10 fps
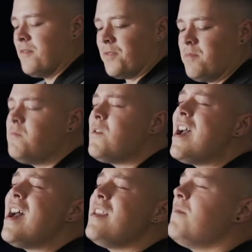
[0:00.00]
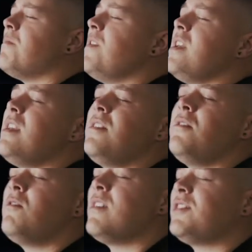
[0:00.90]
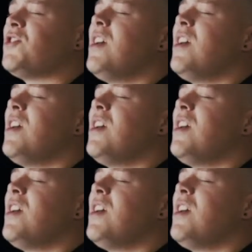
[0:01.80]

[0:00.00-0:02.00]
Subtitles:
from where your feet rest